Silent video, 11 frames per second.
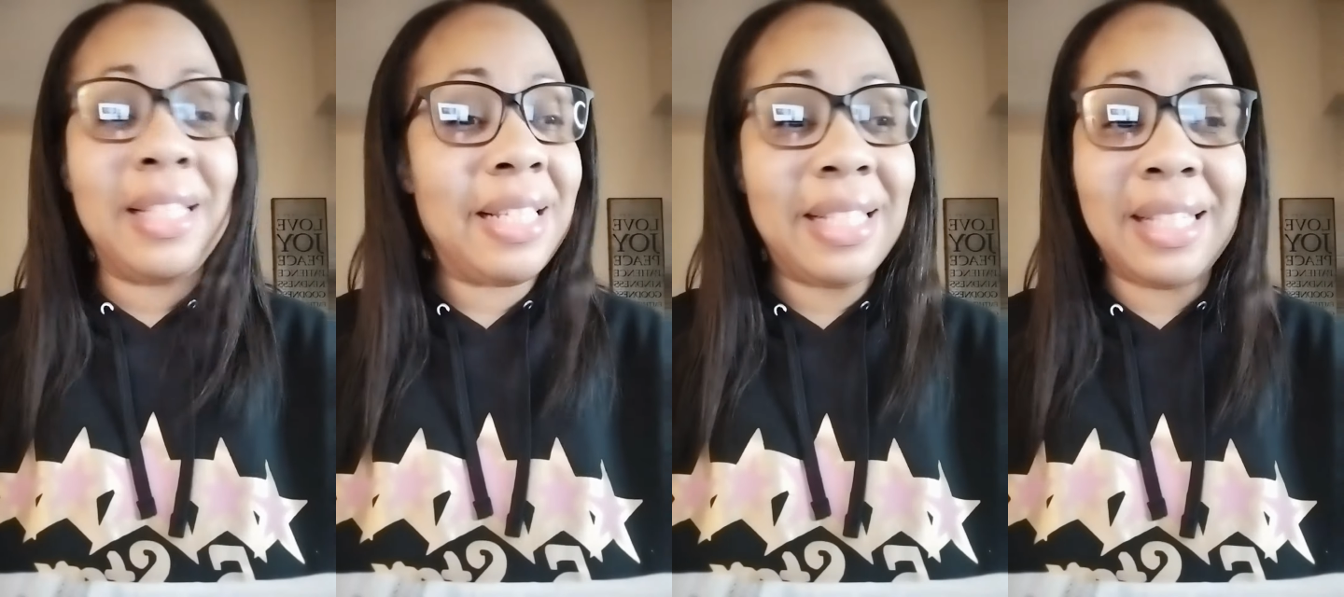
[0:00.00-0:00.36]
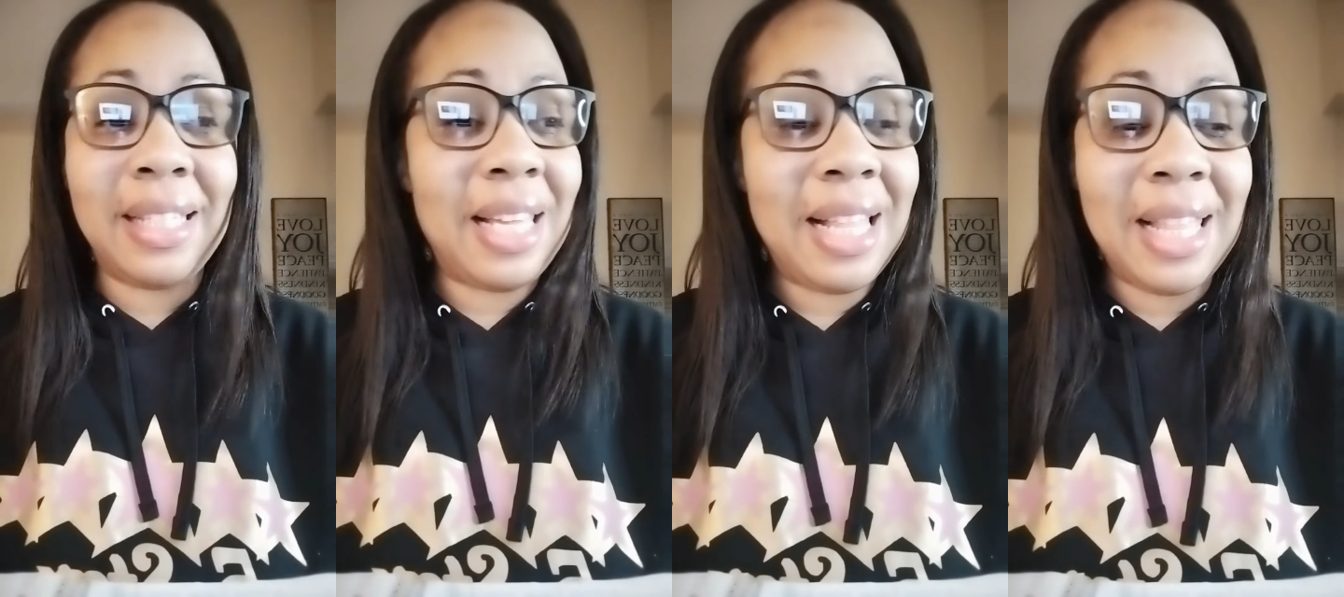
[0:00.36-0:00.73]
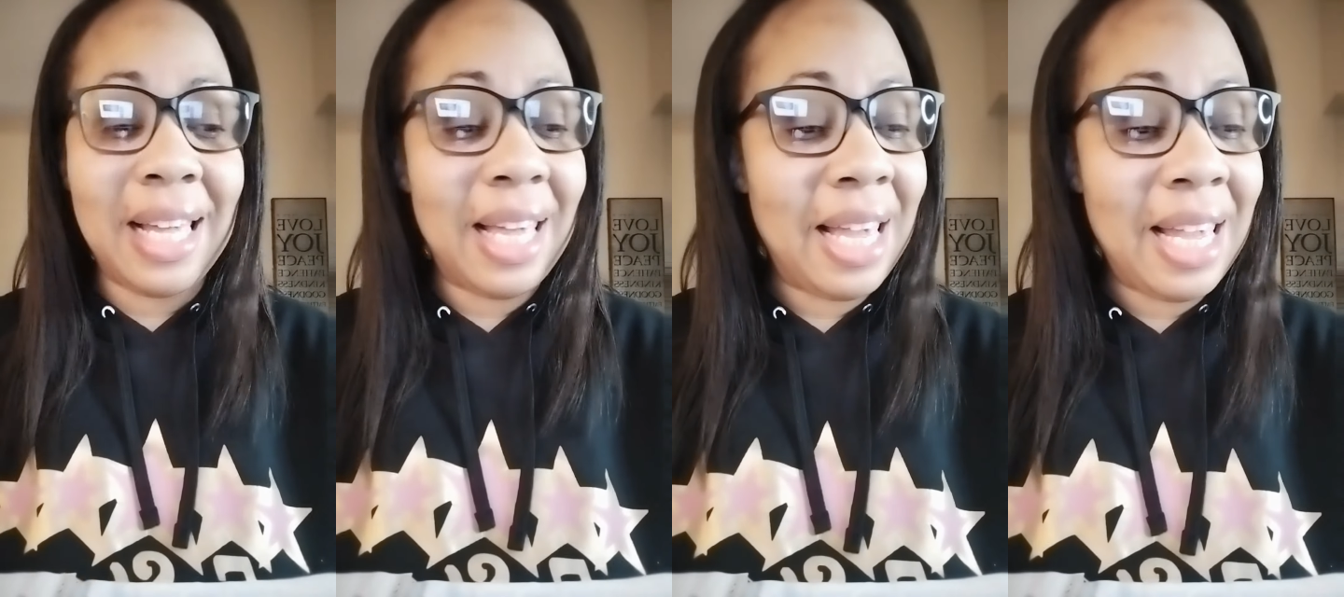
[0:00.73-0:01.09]
to see
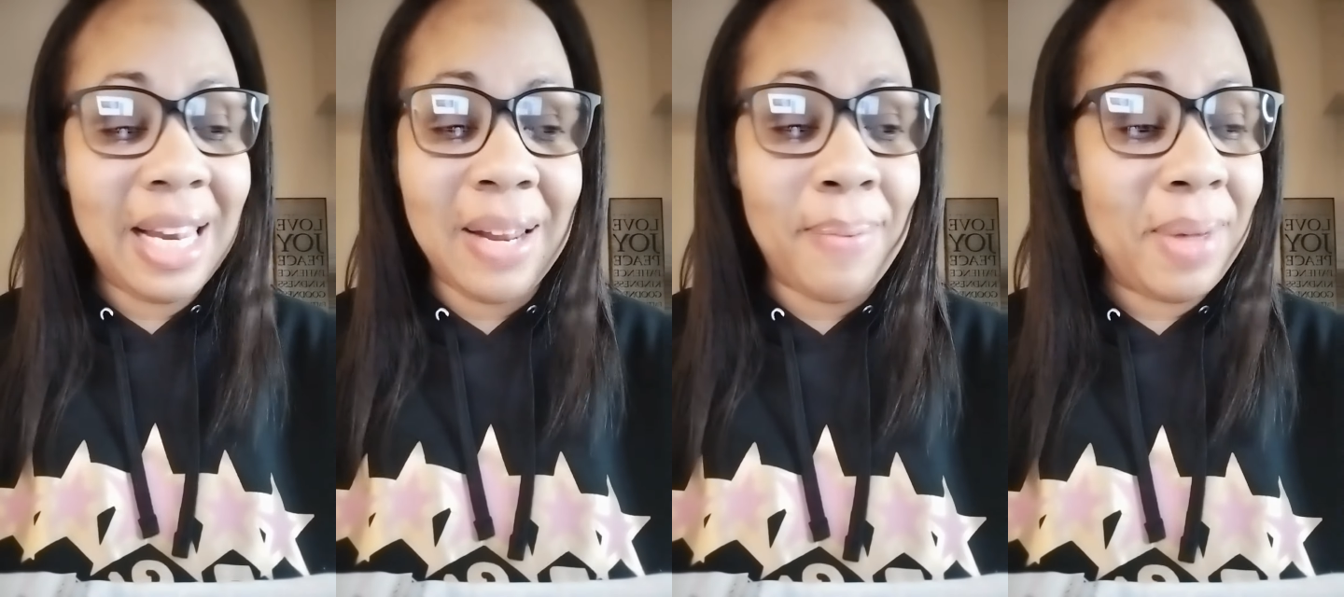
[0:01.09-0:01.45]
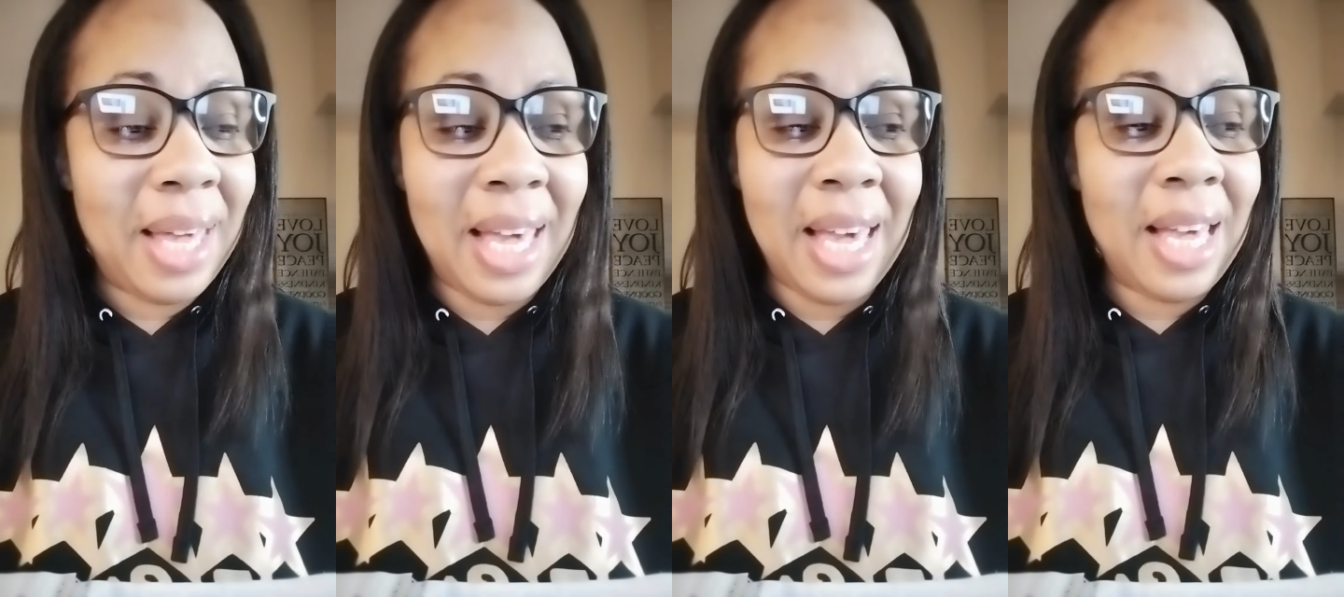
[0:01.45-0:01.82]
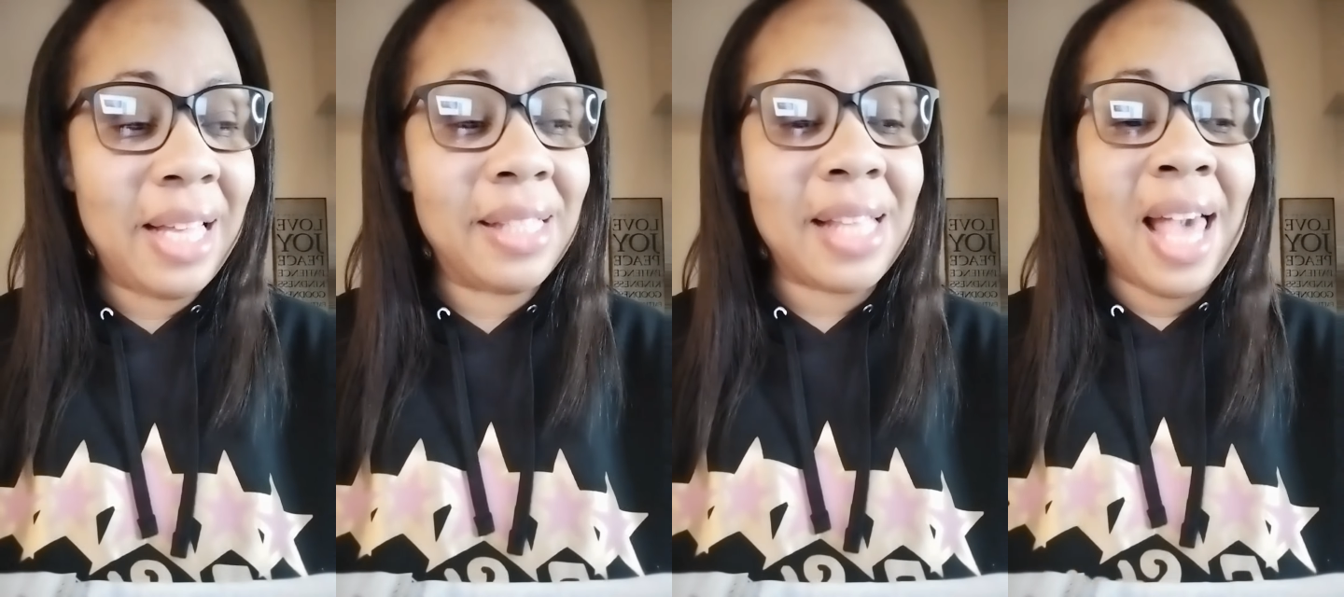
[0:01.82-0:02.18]
the kingdom
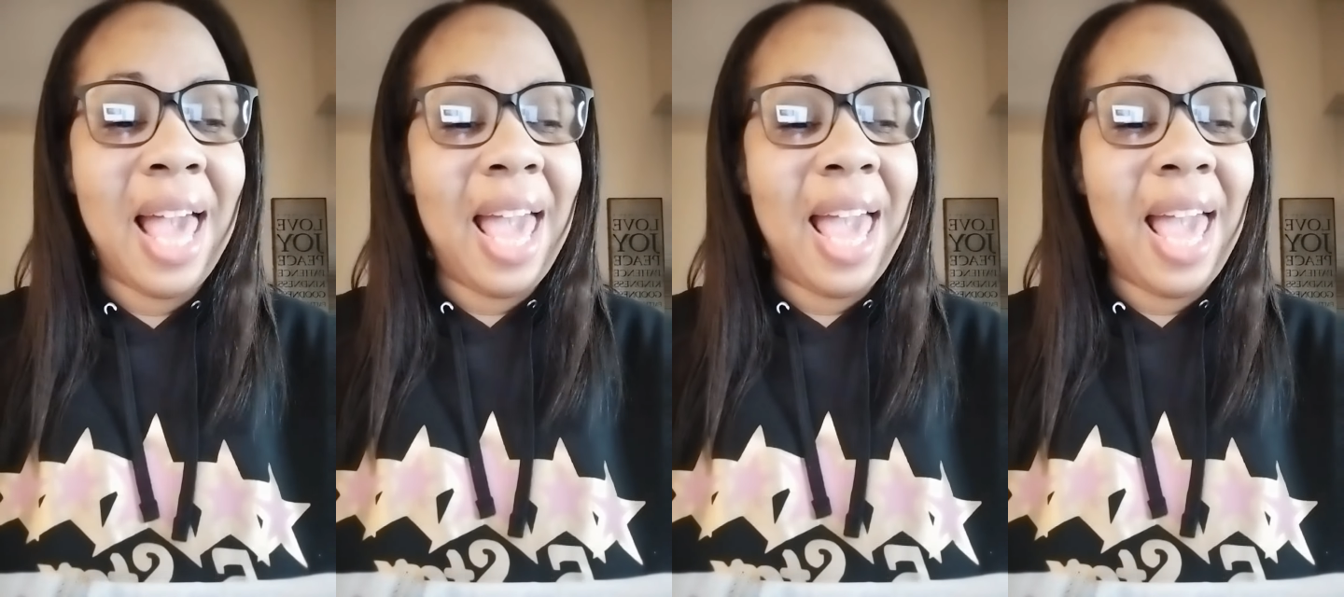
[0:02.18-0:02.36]
keys.